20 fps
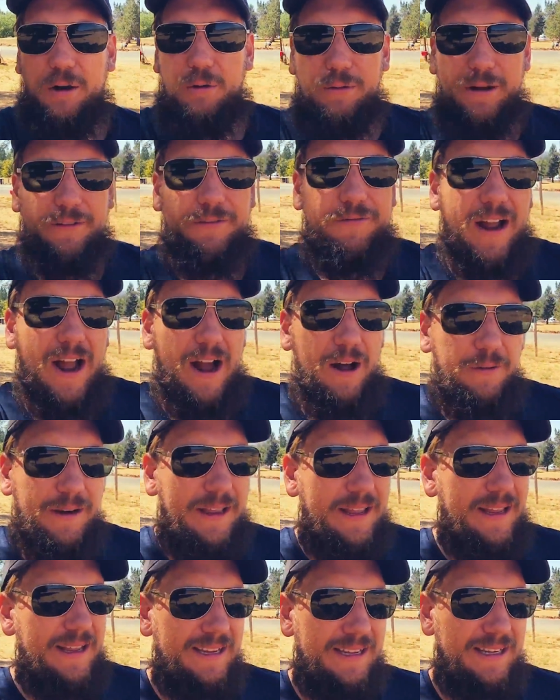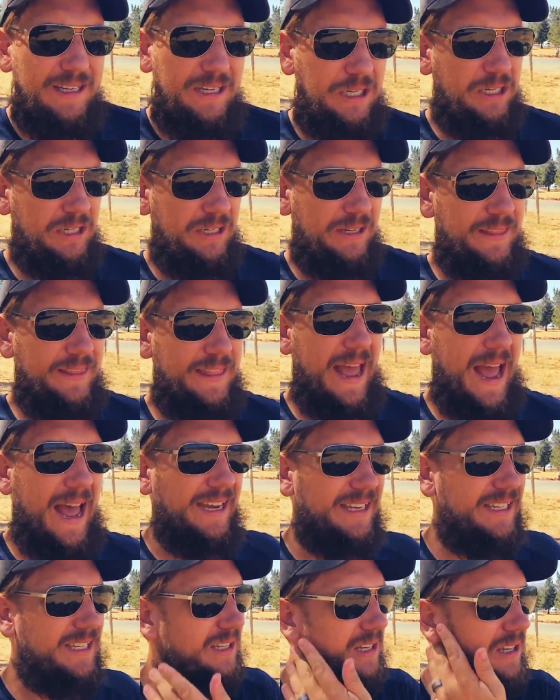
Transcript: we found that